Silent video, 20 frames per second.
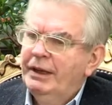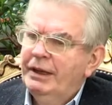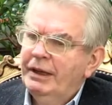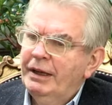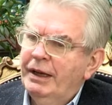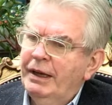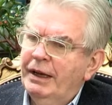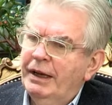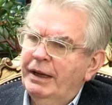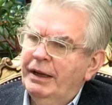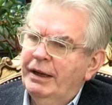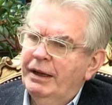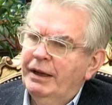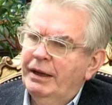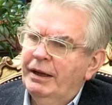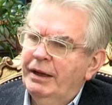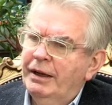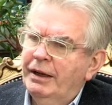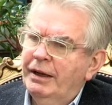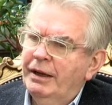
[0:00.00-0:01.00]

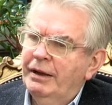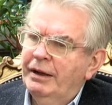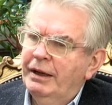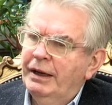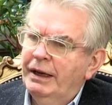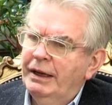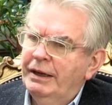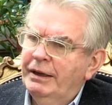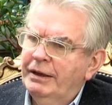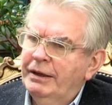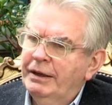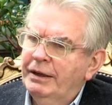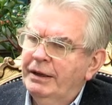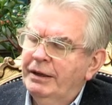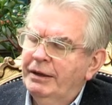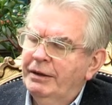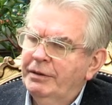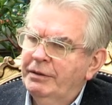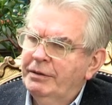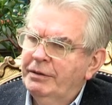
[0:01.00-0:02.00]

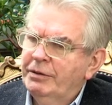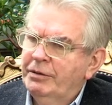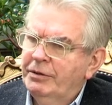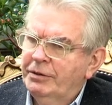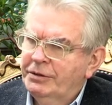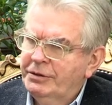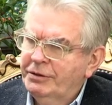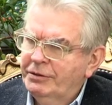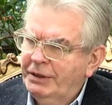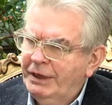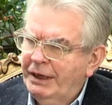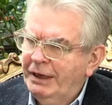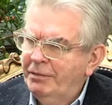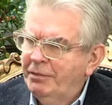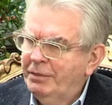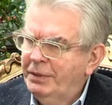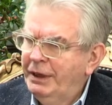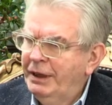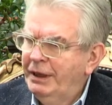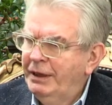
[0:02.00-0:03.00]
I also
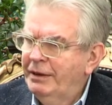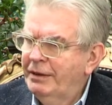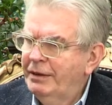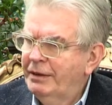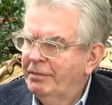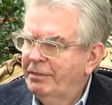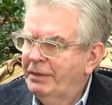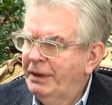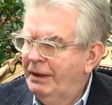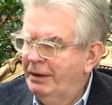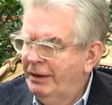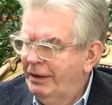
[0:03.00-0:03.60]
campaigned